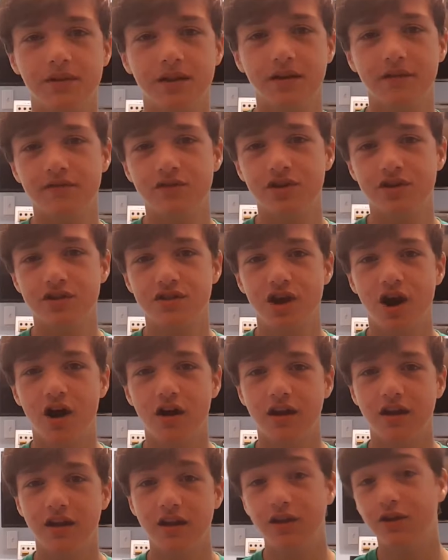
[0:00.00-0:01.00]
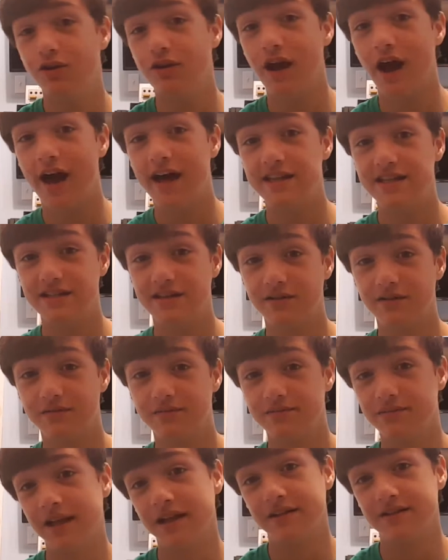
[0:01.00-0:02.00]
of just talking to you guys and if
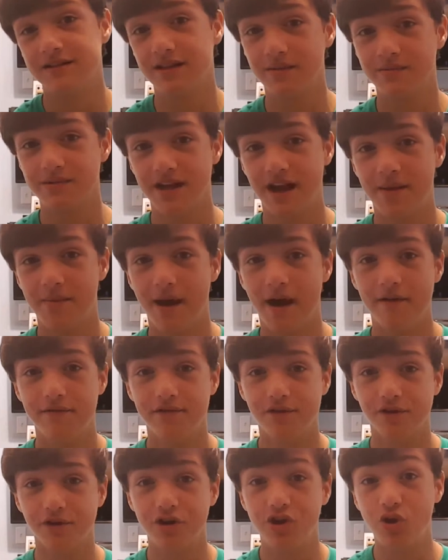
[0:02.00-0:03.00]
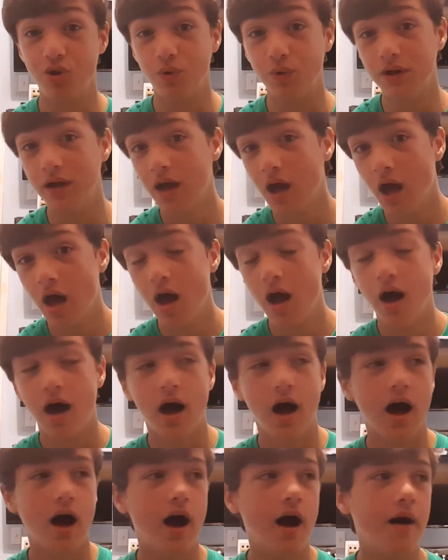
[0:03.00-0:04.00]
like sometime afternoon.
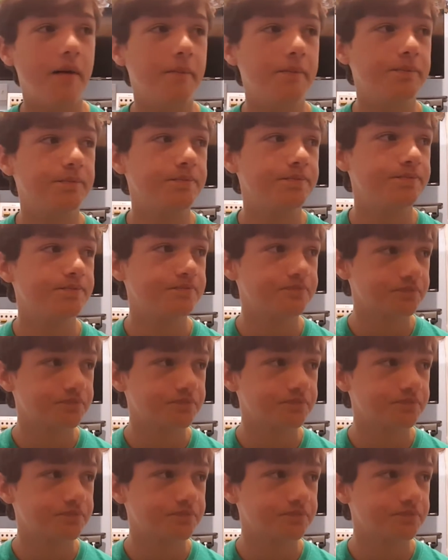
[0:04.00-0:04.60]
Um,